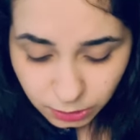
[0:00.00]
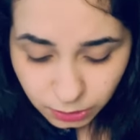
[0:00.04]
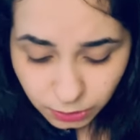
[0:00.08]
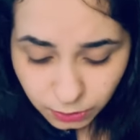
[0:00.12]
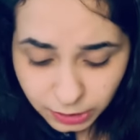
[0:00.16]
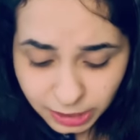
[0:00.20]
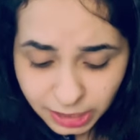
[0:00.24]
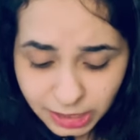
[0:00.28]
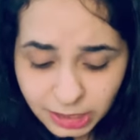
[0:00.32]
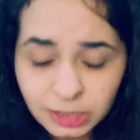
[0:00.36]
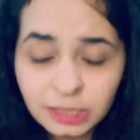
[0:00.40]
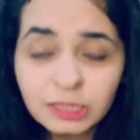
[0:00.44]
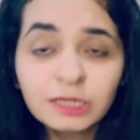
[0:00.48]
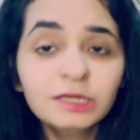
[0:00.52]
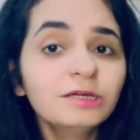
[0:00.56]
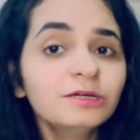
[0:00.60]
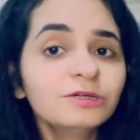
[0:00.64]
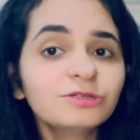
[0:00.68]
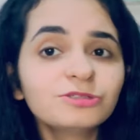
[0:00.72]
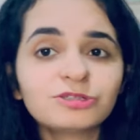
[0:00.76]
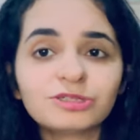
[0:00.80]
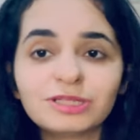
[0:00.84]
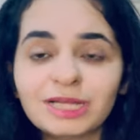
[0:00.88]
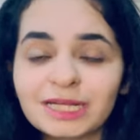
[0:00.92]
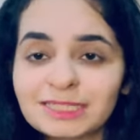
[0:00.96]
okay
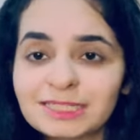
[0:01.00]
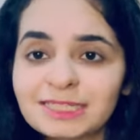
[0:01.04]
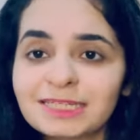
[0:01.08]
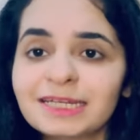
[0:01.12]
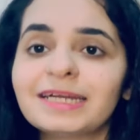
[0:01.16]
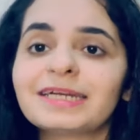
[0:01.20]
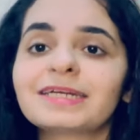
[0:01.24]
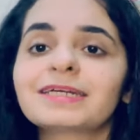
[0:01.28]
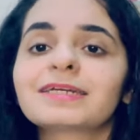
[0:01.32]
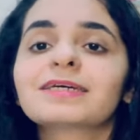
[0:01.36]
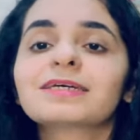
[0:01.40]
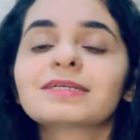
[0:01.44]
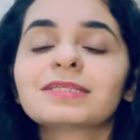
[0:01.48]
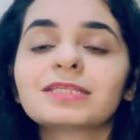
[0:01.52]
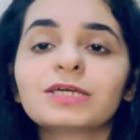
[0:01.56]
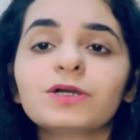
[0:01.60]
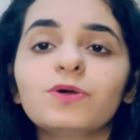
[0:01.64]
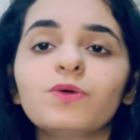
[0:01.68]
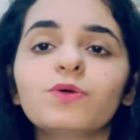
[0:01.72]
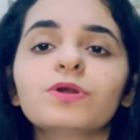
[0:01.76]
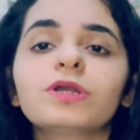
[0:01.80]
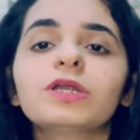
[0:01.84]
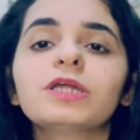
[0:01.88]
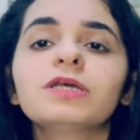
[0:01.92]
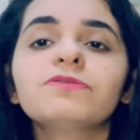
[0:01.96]
so that's it the
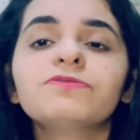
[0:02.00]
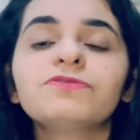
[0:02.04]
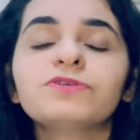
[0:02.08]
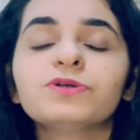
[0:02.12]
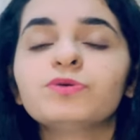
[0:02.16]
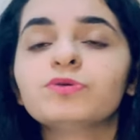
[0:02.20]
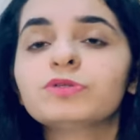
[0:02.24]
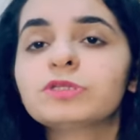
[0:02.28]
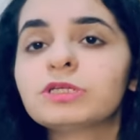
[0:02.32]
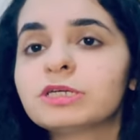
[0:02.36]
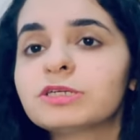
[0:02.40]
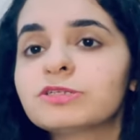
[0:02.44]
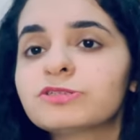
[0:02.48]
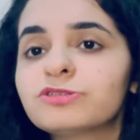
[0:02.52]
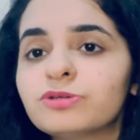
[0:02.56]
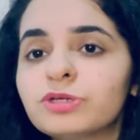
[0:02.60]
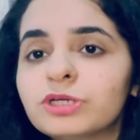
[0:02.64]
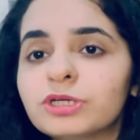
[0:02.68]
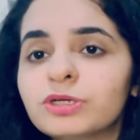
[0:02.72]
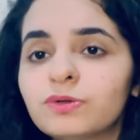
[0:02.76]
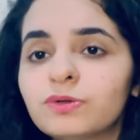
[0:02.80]
only few things you need